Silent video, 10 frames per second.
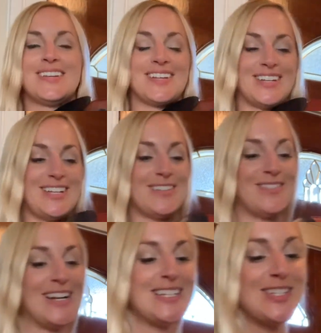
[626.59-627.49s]
Good,
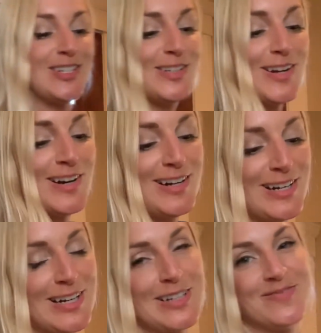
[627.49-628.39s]
rest your
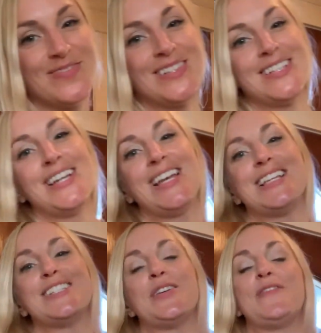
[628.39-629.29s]
arm.
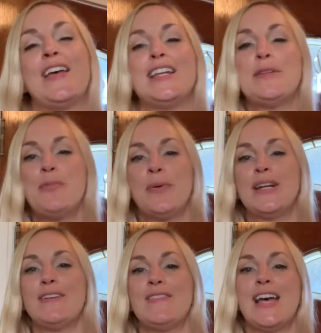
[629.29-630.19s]
So if any
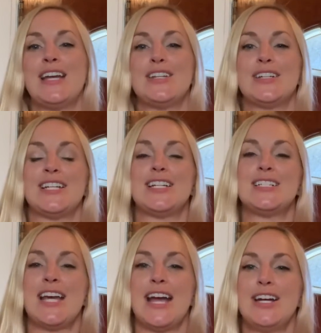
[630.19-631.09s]
point of that you're getting
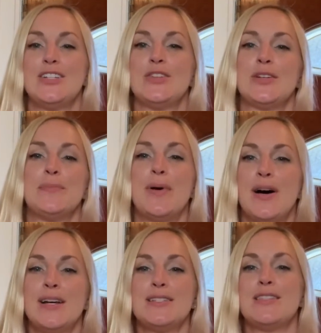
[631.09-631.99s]
tired, you can
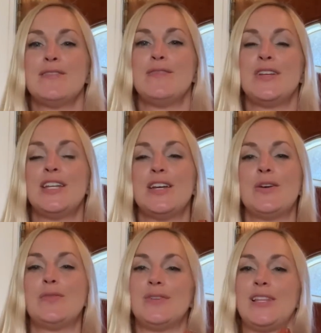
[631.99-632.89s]
pause the
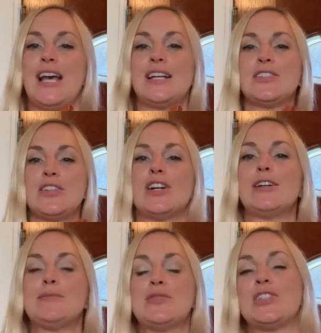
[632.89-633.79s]
video, relax your
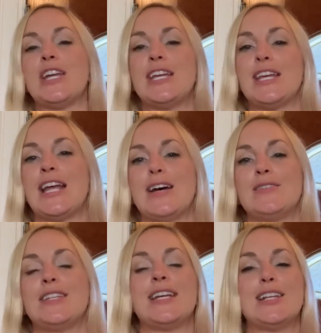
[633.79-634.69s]
arm, shake it out,
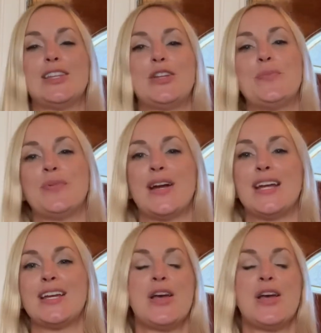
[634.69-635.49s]
take a little break.